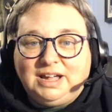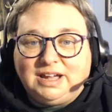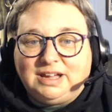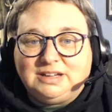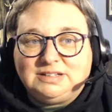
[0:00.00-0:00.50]

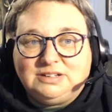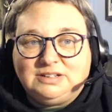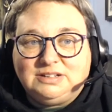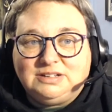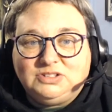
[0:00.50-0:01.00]
And
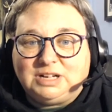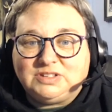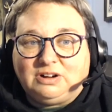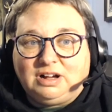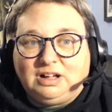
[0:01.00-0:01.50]
due to
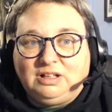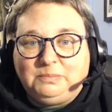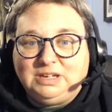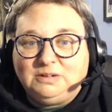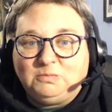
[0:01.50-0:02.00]
us
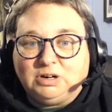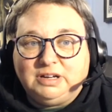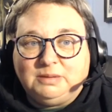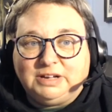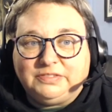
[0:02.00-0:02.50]
all being worried